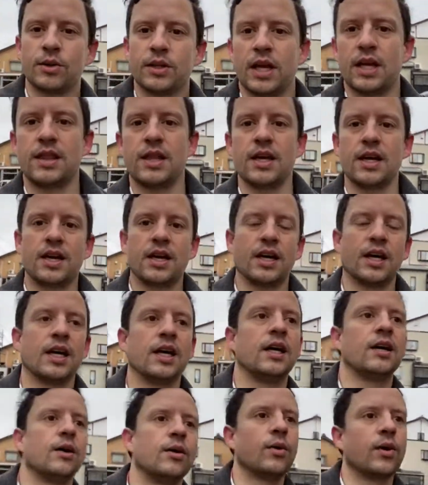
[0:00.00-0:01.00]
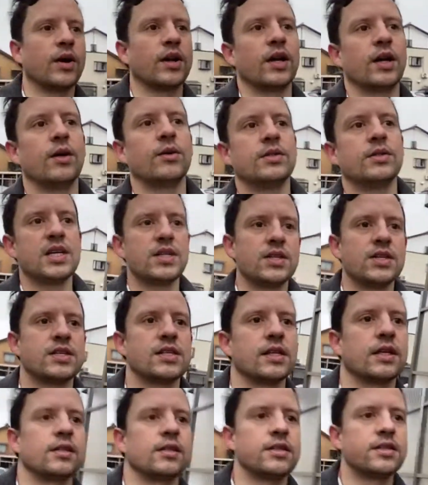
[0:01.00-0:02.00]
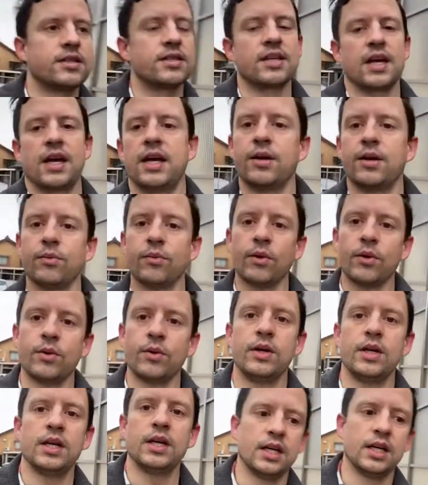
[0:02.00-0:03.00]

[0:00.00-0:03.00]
I think we're gonna go down this little side road